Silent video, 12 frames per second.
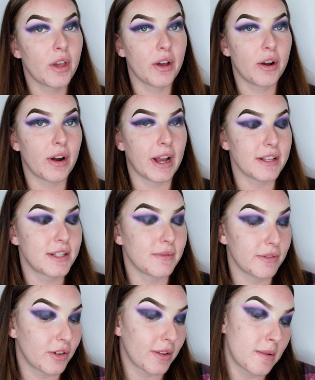Alright, so
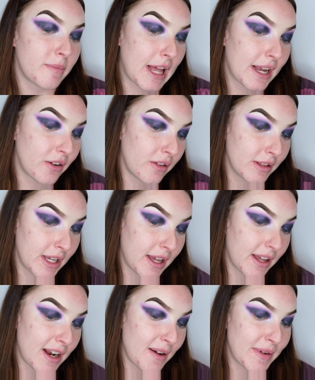we've got the black on there,
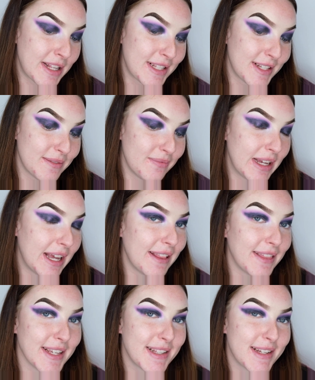and I must admit
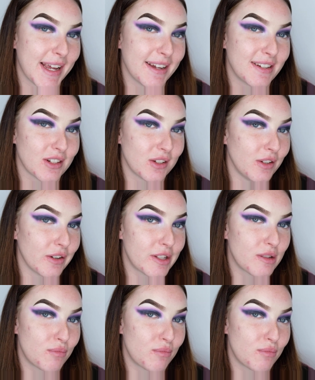at this stage it looks